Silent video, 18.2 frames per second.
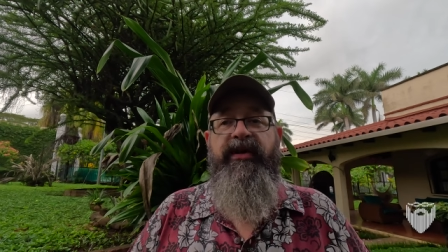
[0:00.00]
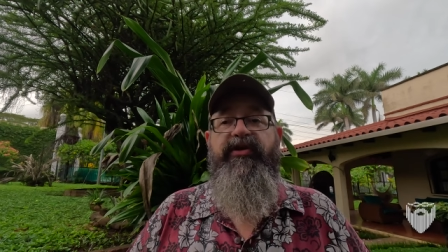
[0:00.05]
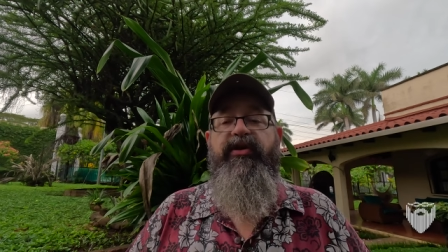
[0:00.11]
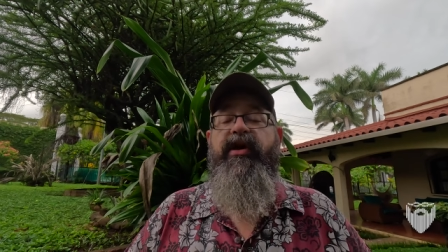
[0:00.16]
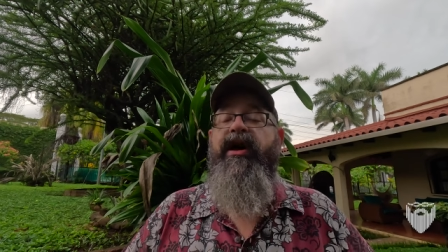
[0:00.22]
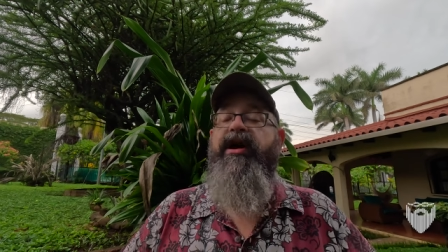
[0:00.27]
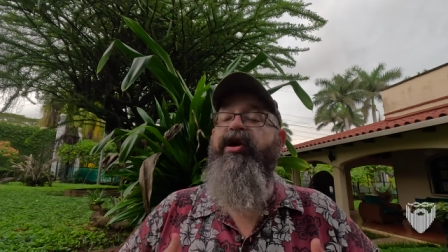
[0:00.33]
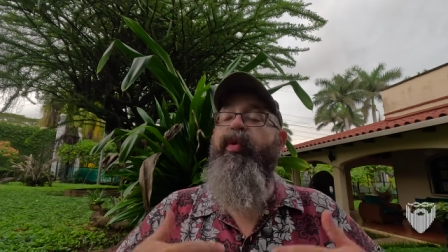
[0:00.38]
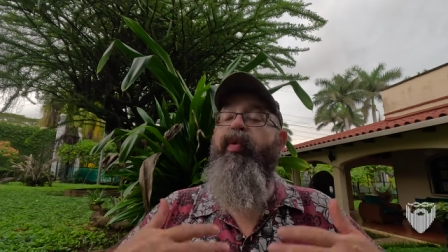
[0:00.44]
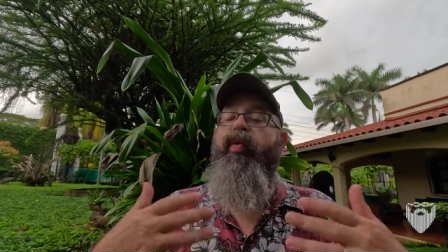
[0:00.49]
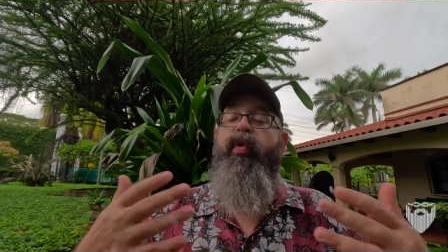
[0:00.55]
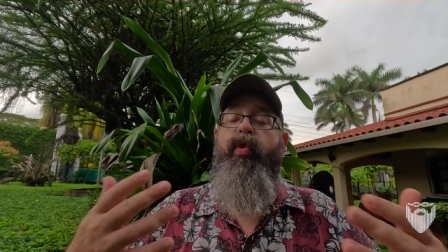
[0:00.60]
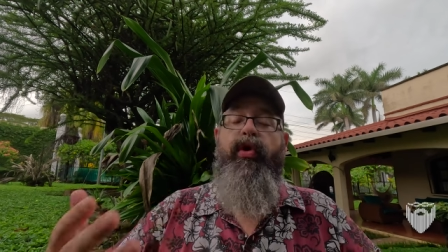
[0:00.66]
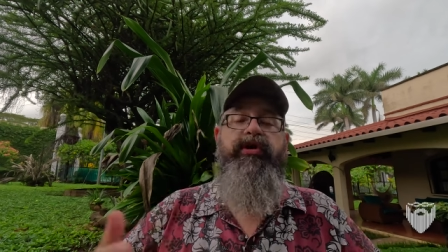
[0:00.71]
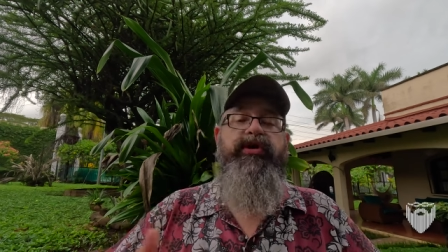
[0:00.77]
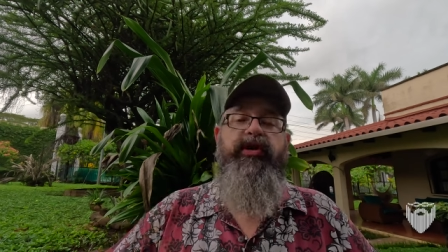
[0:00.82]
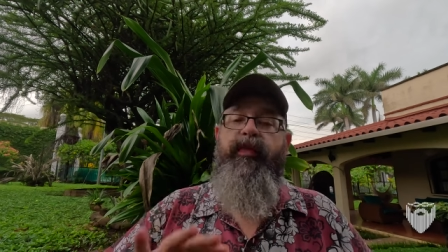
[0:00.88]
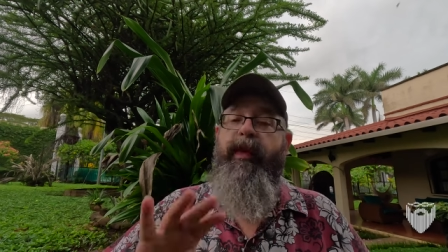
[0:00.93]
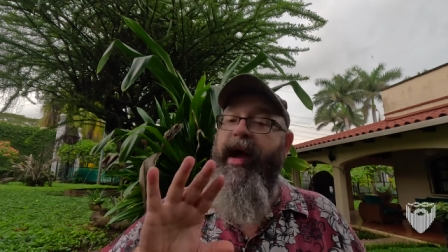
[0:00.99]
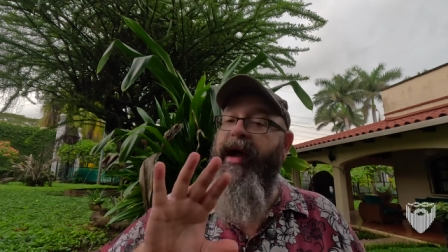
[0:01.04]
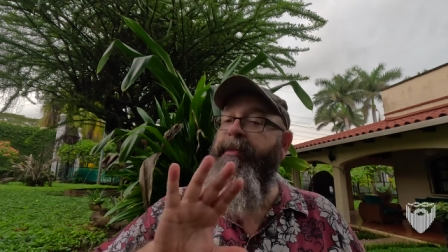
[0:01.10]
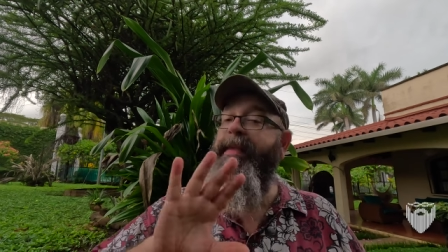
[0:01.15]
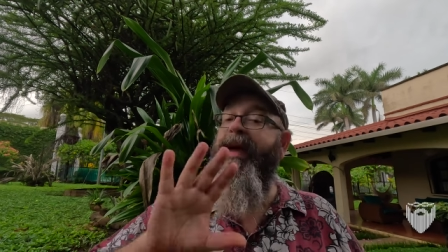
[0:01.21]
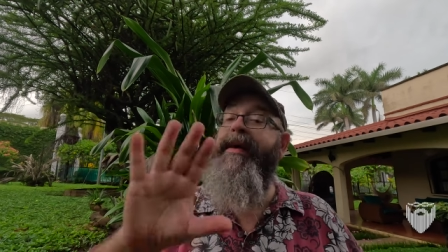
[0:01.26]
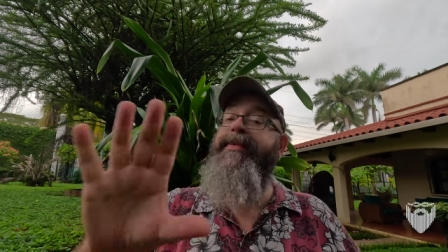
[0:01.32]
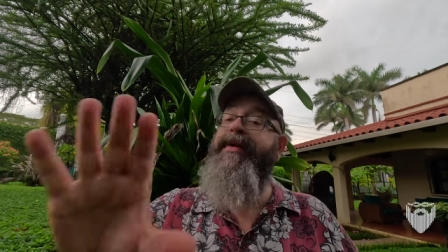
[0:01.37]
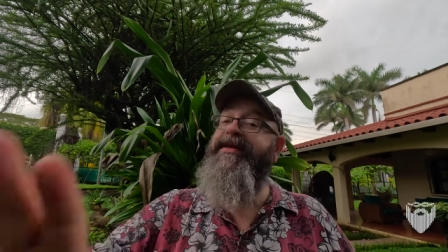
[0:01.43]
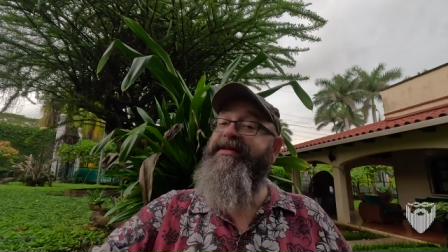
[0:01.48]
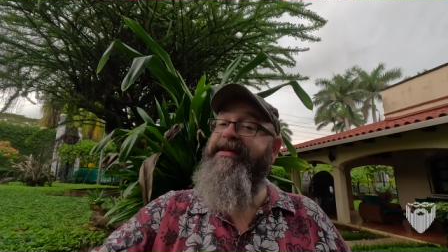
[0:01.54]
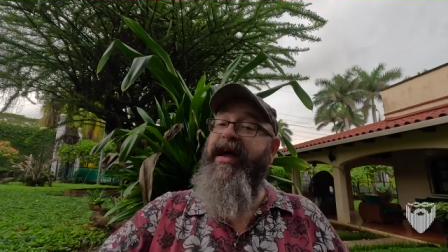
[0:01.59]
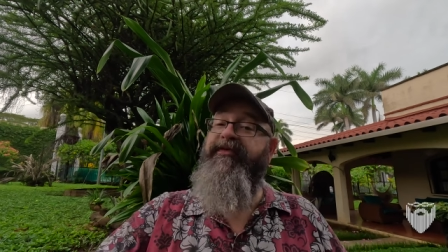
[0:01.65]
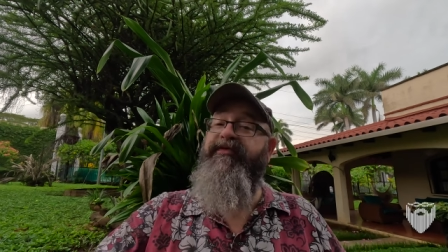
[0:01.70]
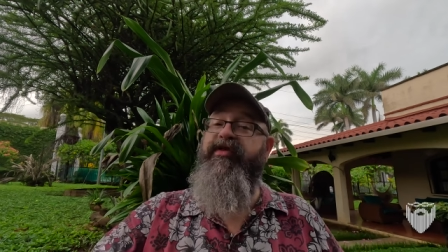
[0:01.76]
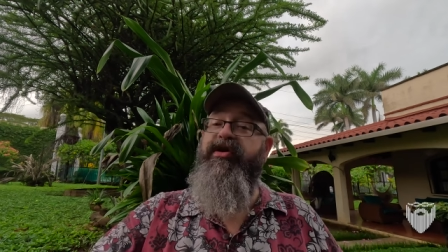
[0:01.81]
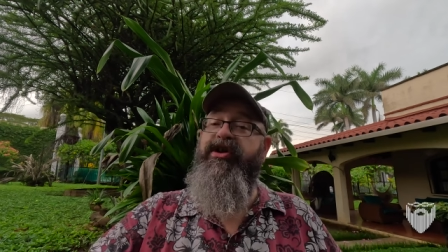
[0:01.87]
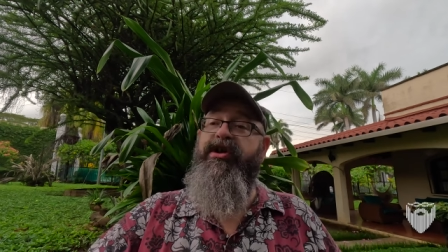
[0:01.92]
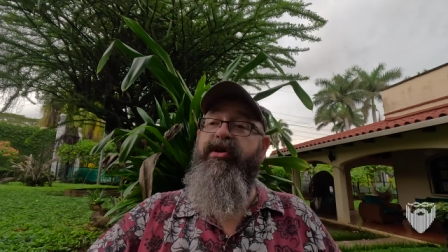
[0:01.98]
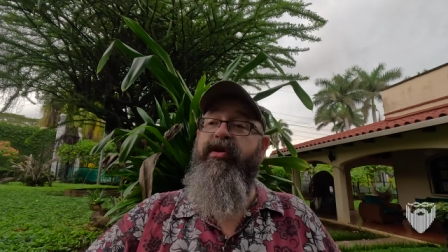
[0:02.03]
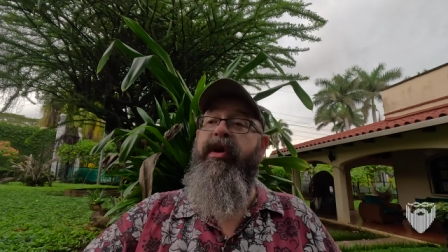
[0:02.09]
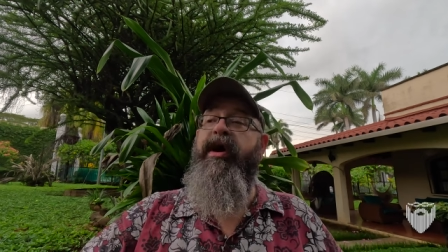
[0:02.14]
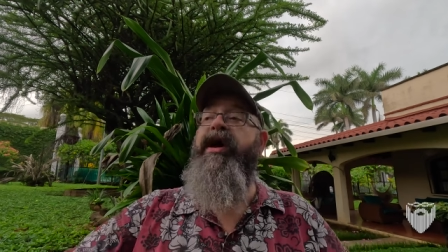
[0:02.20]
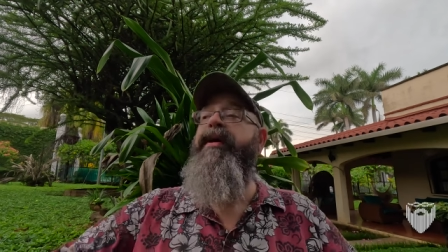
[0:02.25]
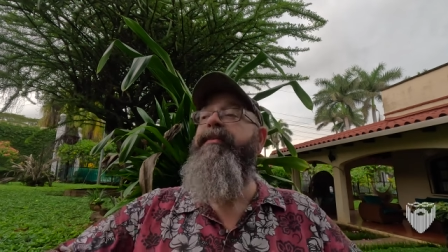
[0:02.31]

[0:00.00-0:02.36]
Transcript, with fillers: They're not going to warn you, well, maybe it's not for you.